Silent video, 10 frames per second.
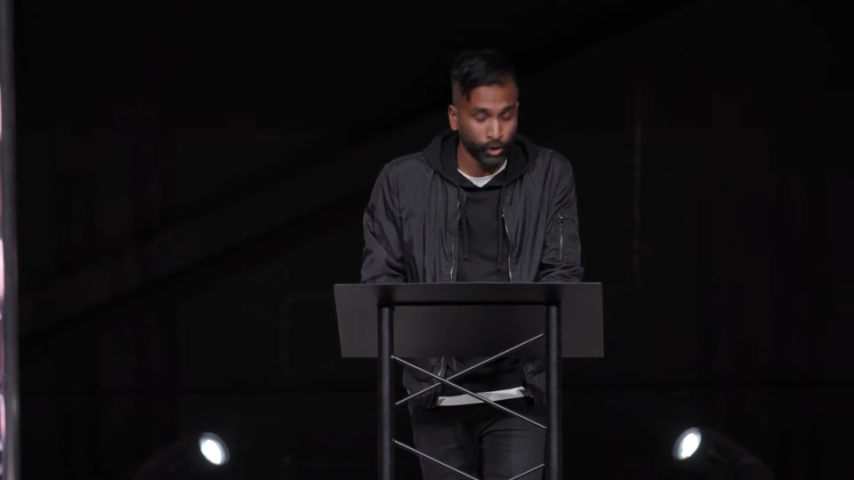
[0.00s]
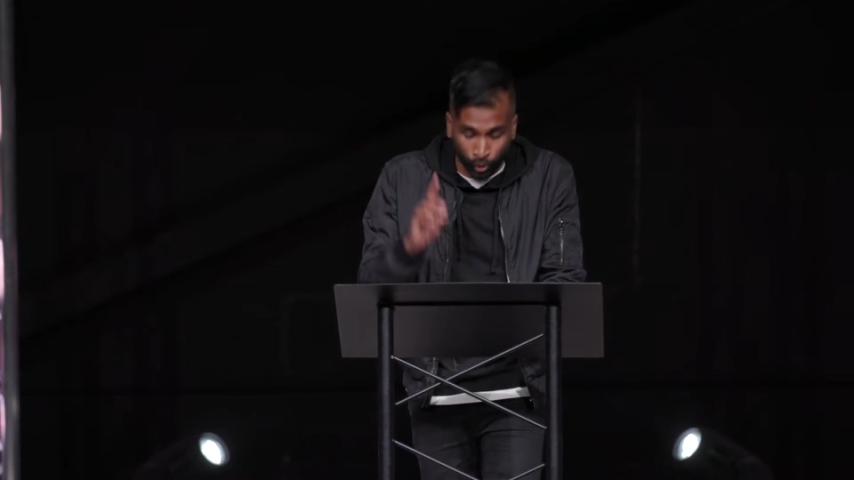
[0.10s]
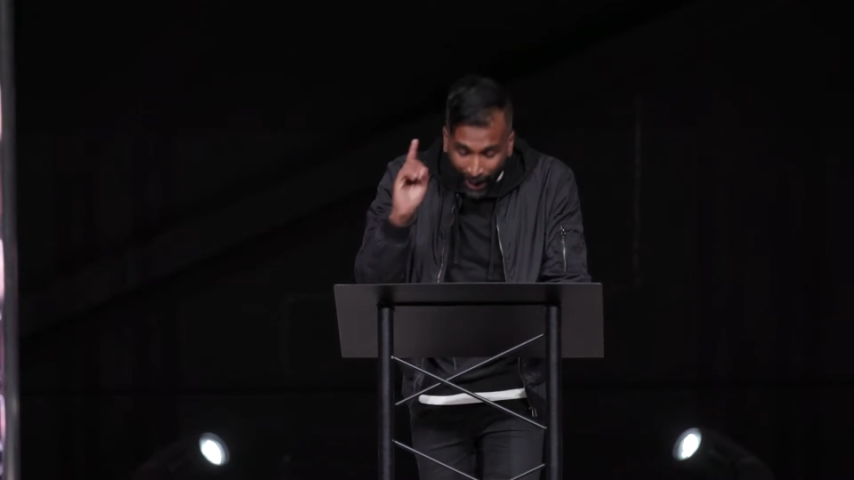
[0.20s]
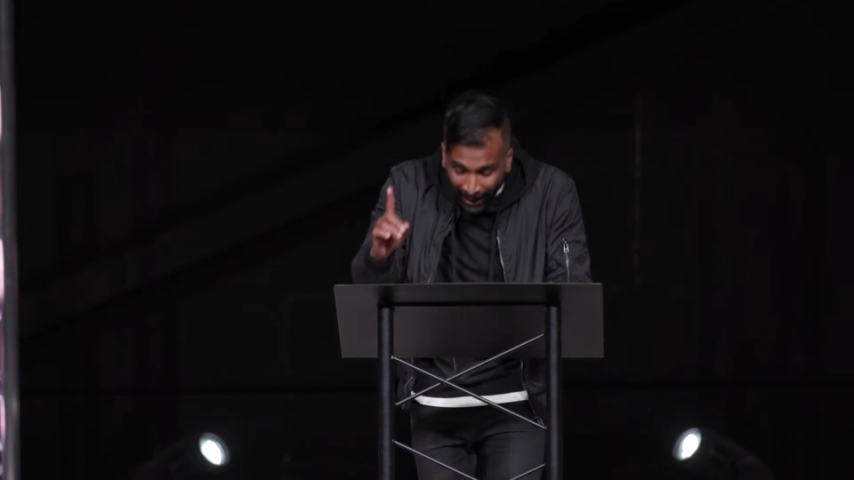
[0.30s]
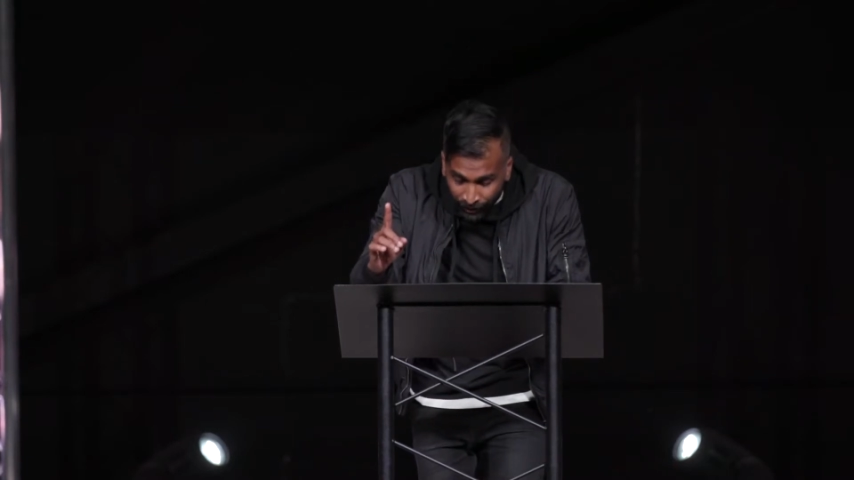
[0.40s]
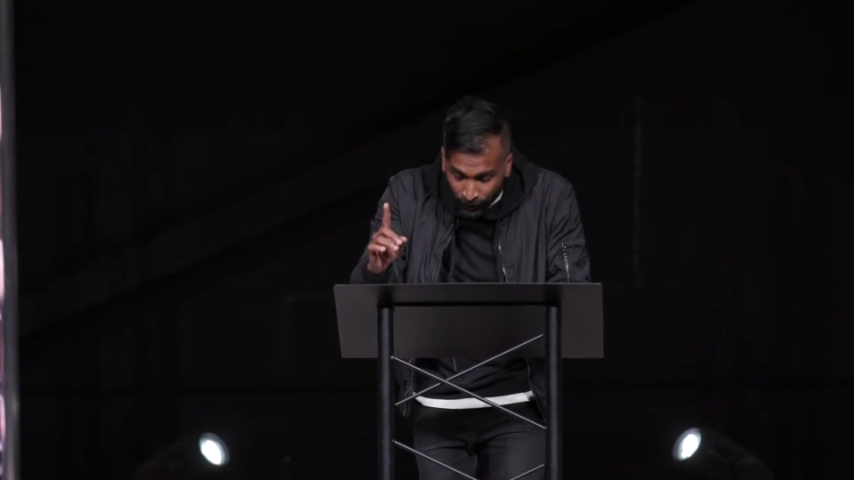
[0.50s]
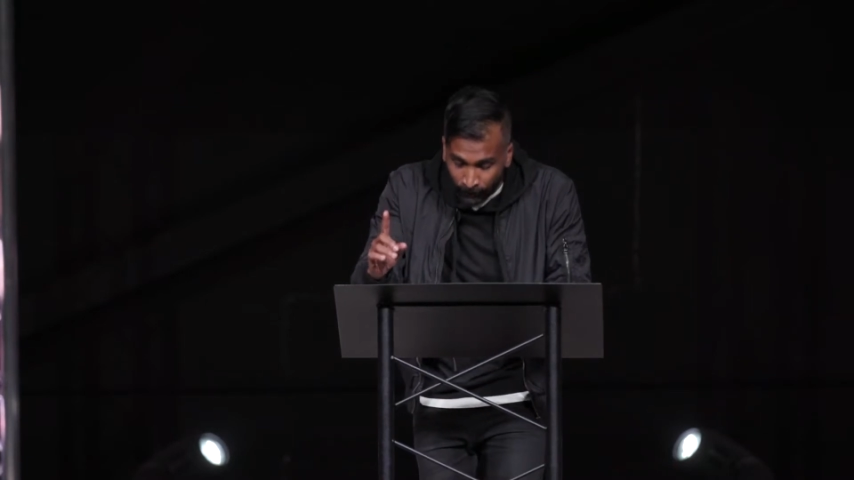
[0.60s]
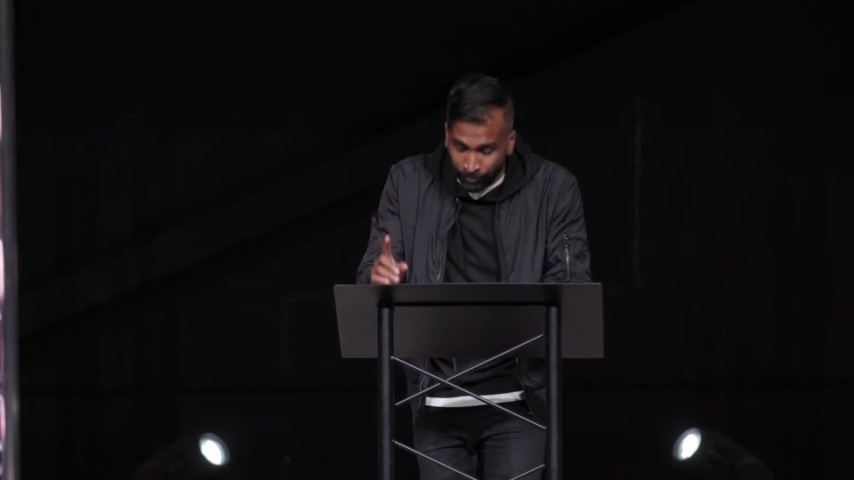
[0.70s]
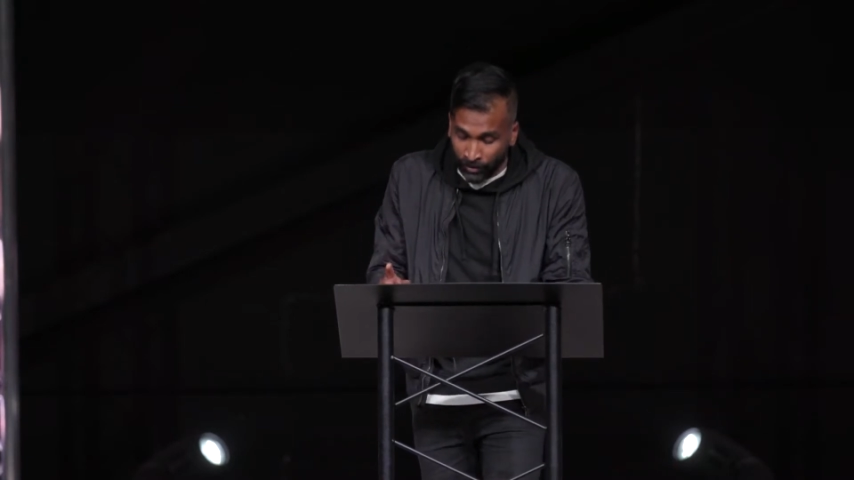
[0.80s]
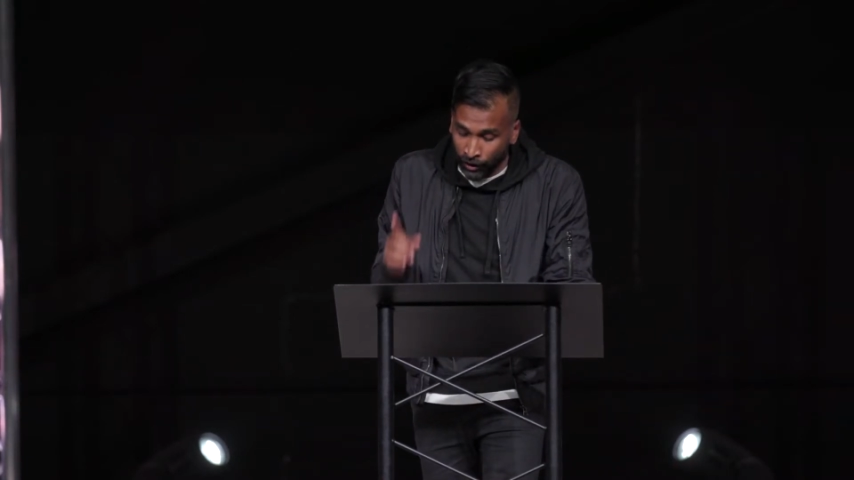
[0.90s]
Rather,
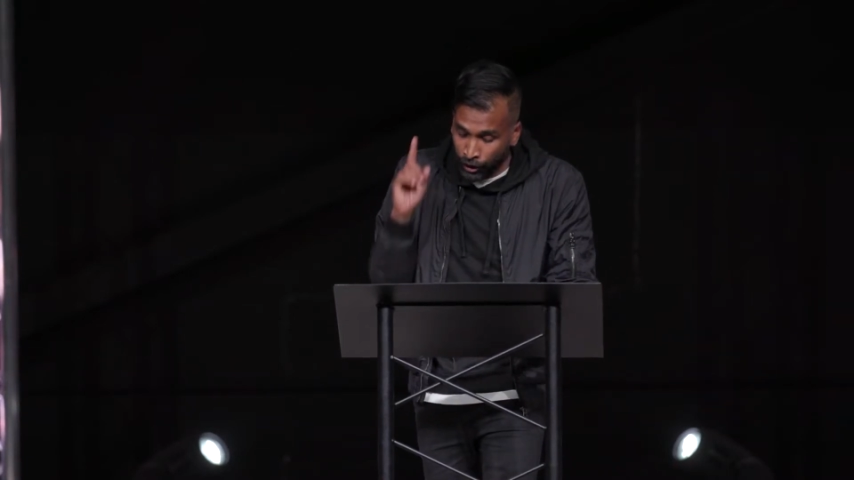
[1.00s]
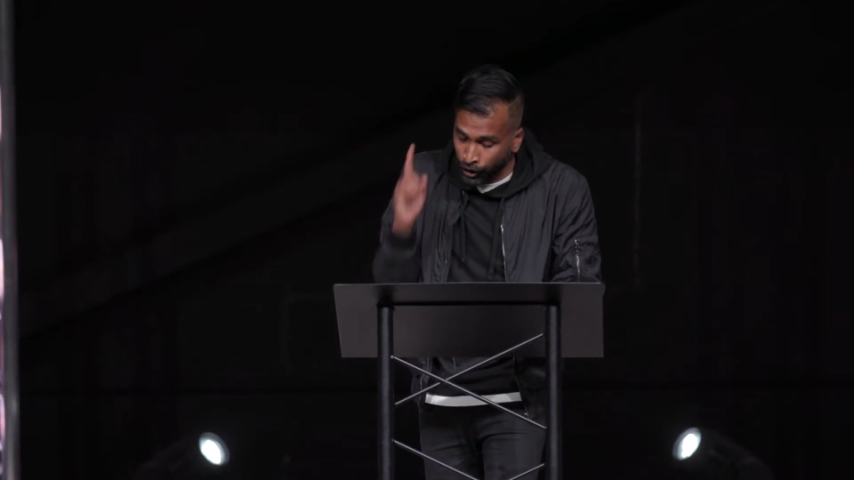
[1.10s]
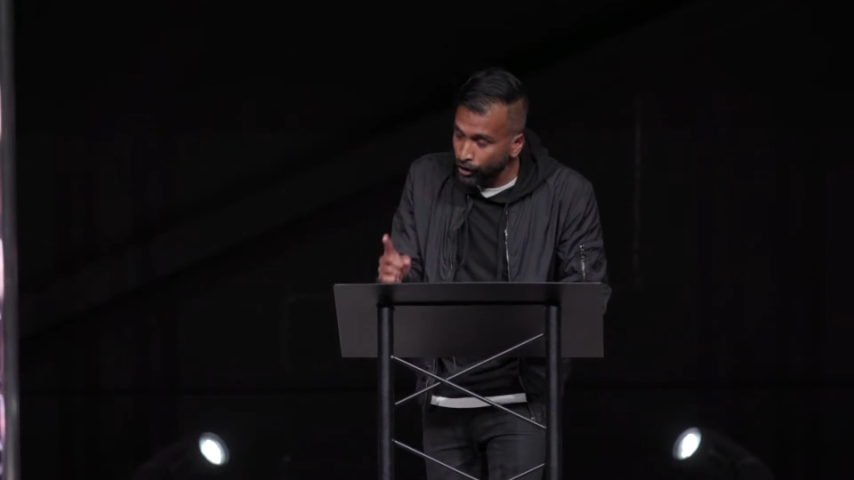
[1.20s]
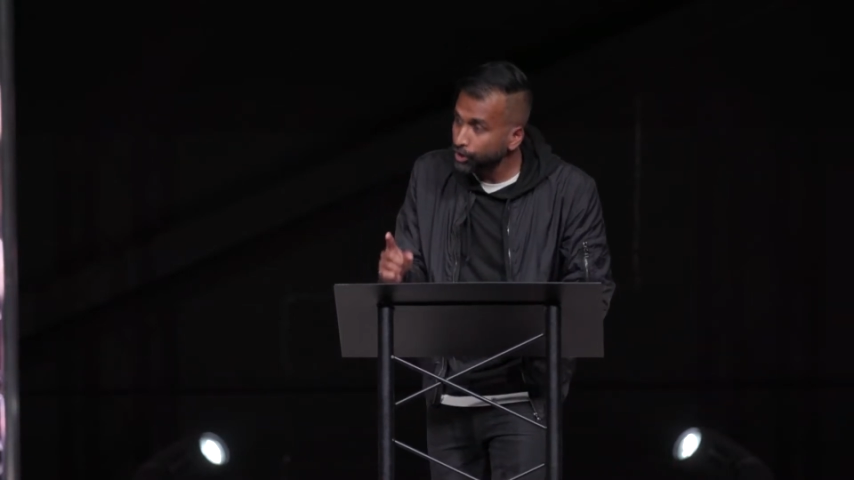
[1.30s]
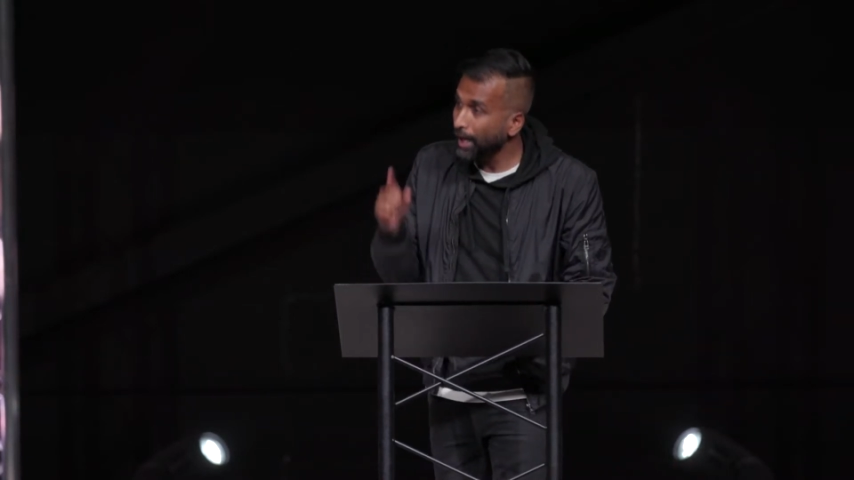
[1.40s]
the church